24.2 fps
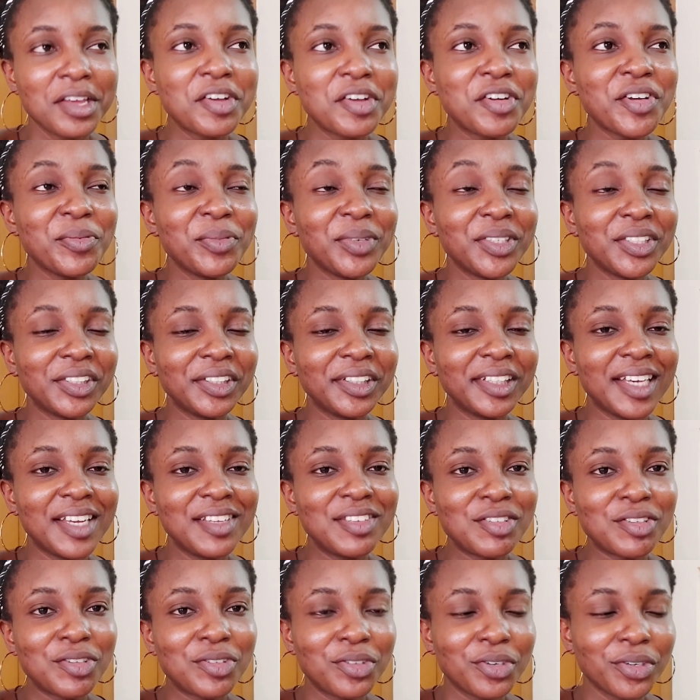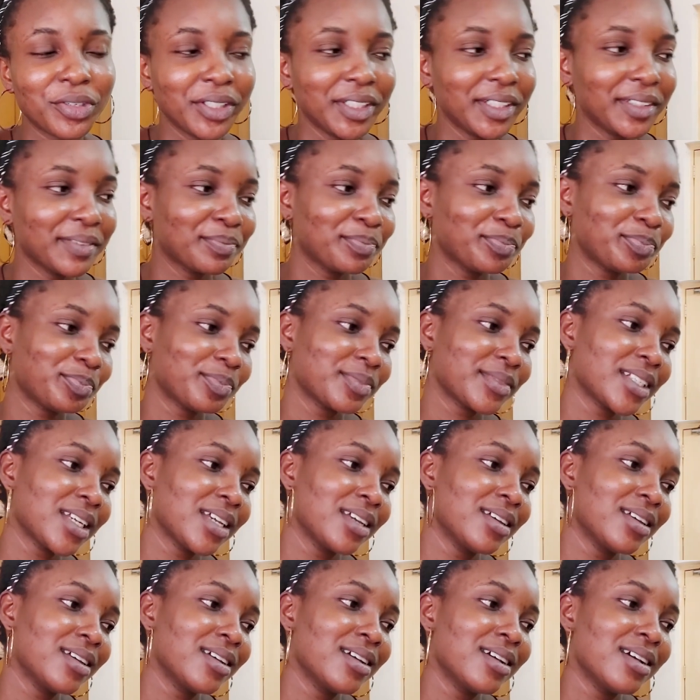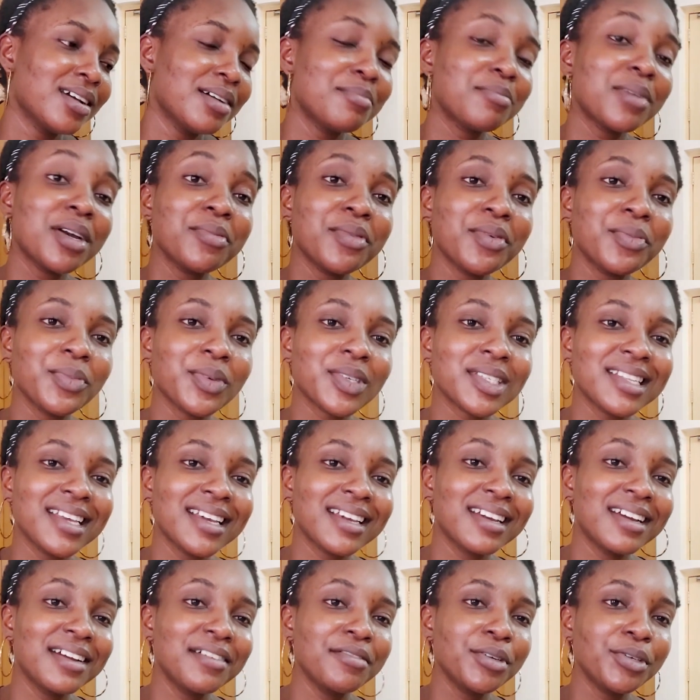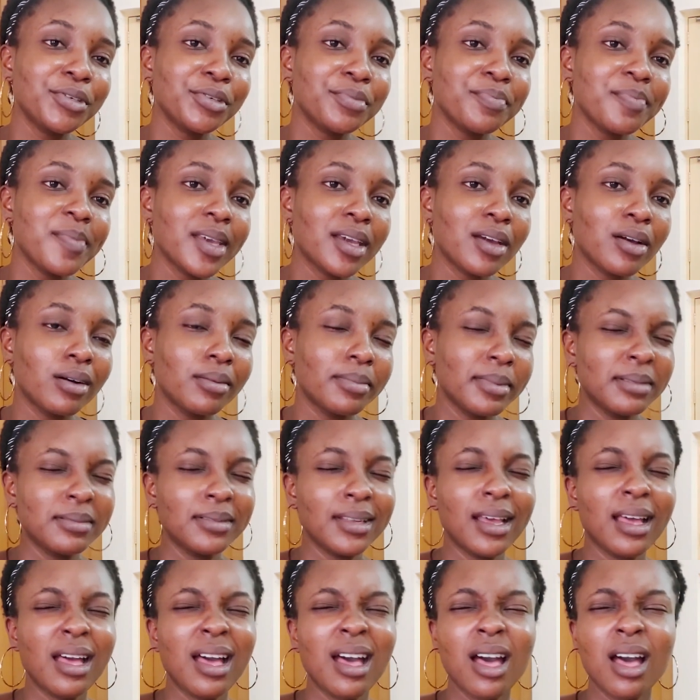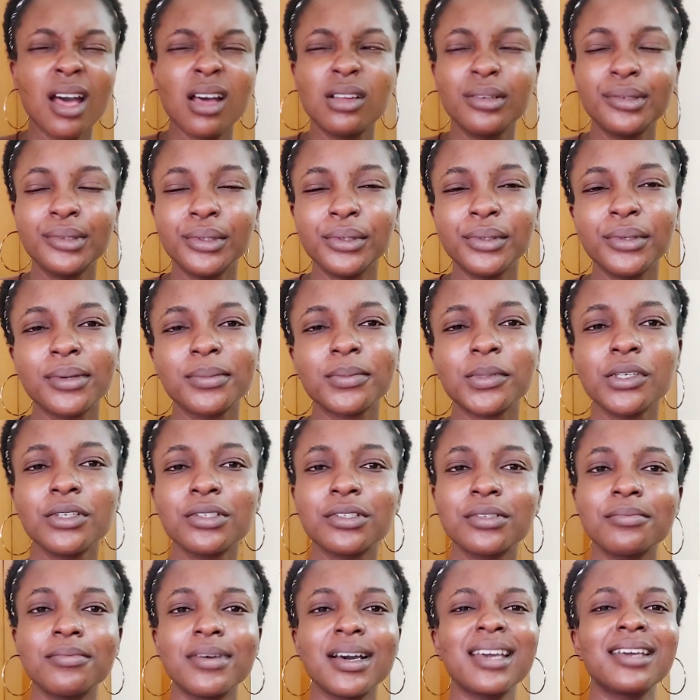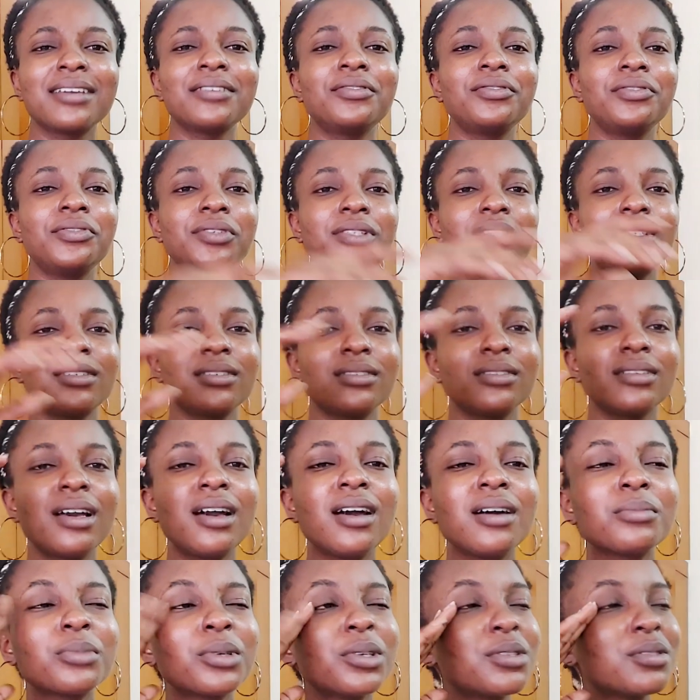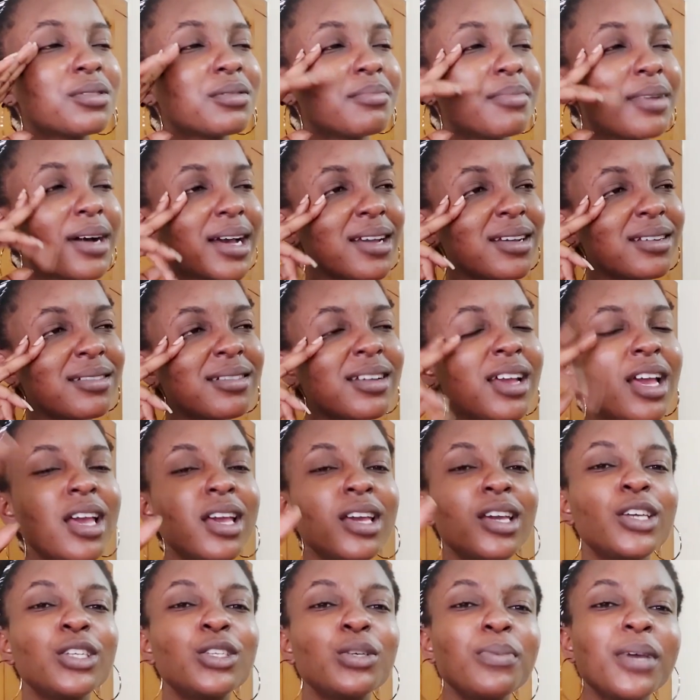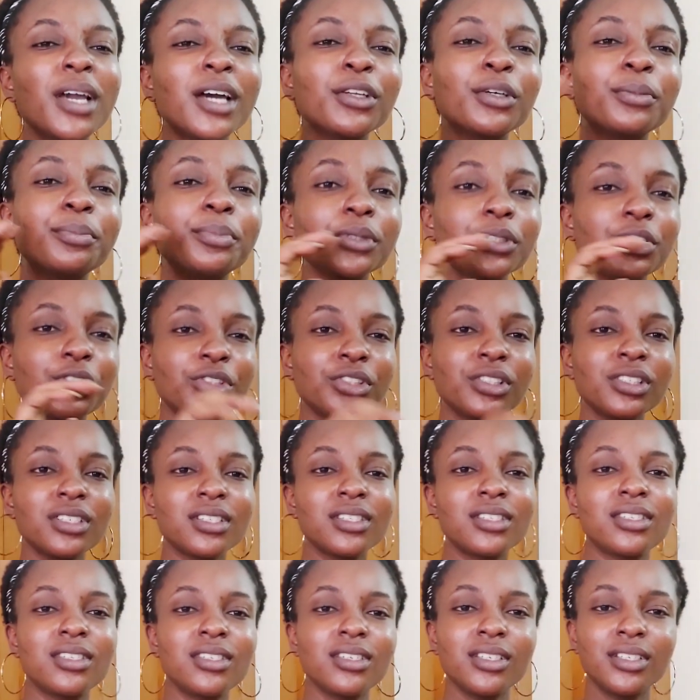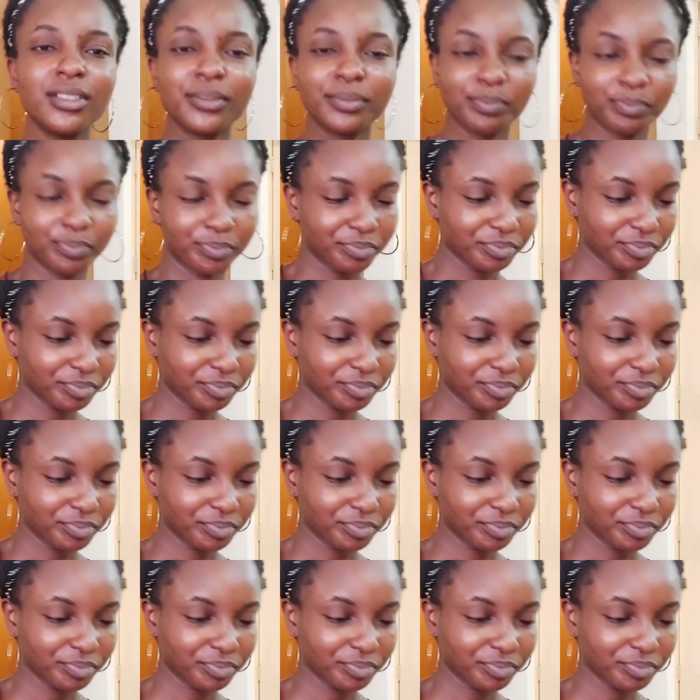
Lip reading: let me tell you guys a story. My mom was like, "Carry your makeup." I'm like, no, I'm going to buy everything. I'm going to buy it will be an opportunity.